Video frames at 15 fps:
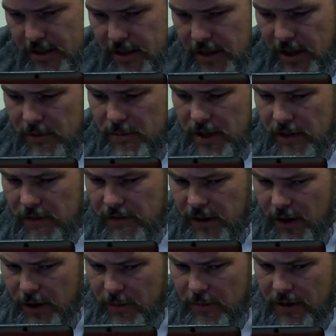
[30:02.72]
can be
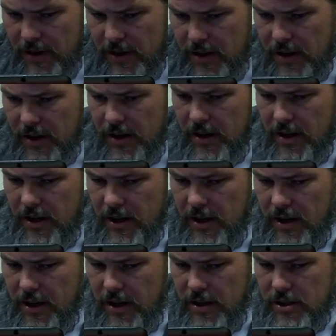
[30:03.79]
affirmed.
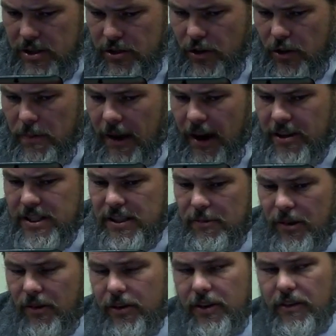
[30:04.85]
So the
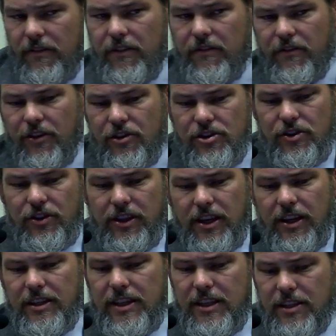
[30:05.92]
possibility of the virtually
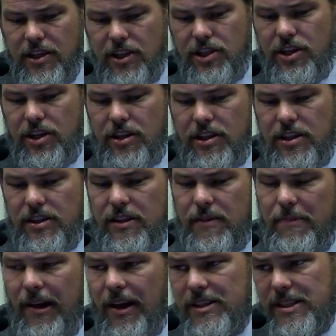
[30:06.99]
unconditioned is the
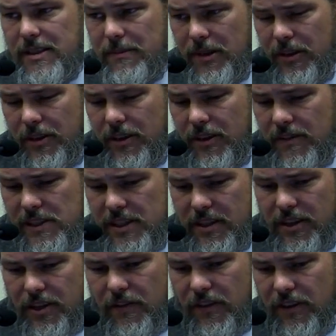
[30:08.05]
possibility of
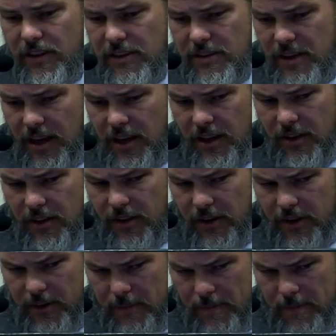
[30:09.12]
significant dialogue.